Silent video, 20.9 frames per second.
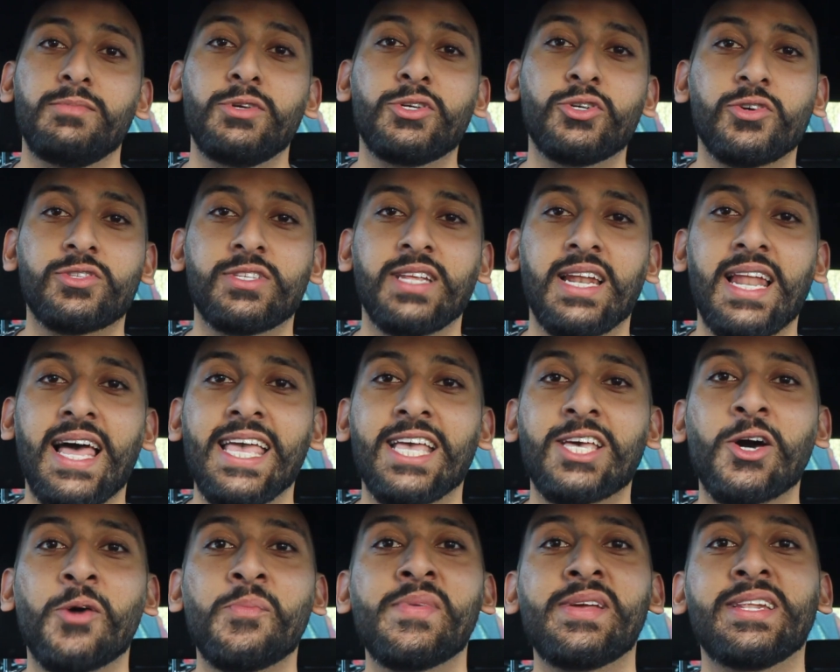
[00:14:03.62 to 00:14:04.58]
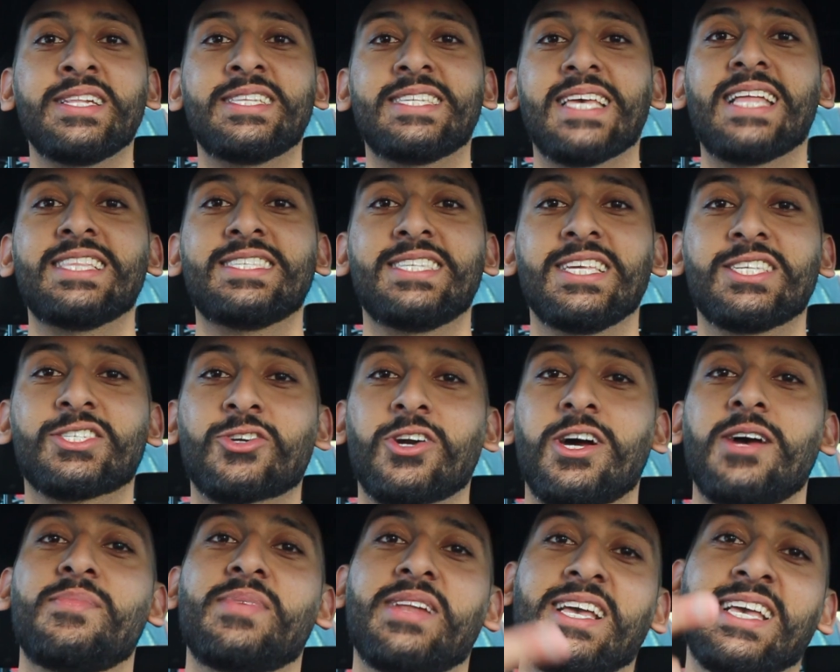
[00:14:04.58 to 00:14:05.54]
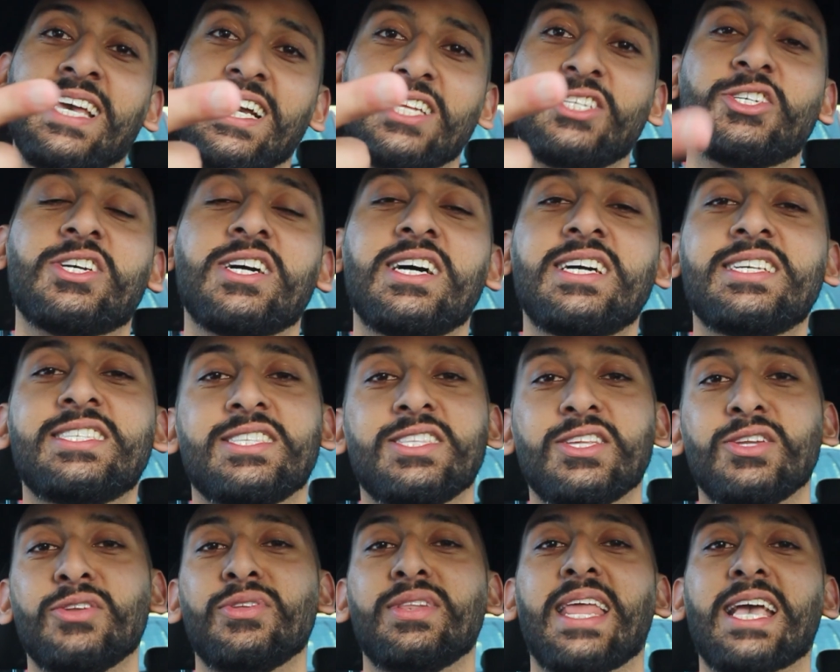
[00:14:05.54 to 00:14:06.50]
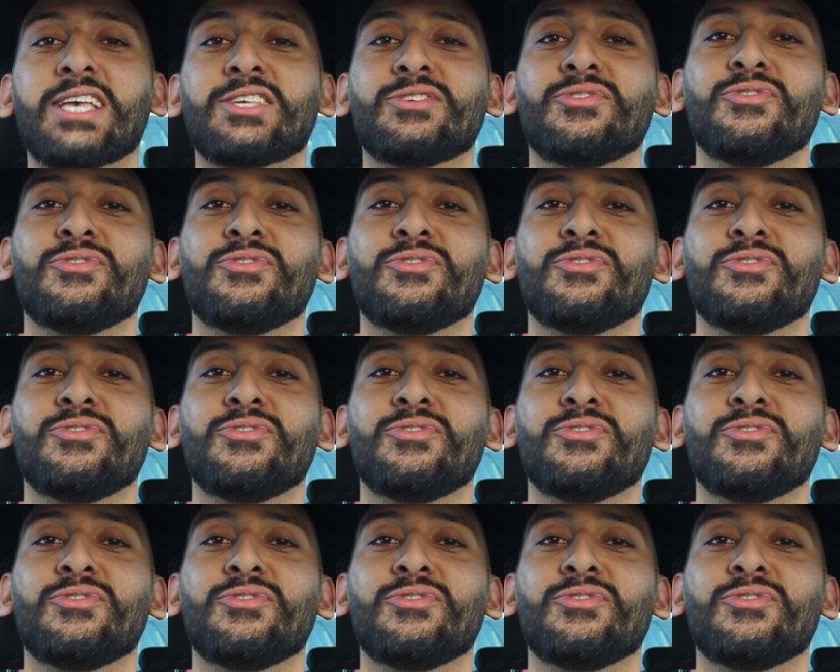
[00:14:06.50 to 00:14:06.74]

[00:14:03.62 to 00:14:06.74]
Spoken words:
Be sure to like, comment and subscribe, and I'll catch you guys in the next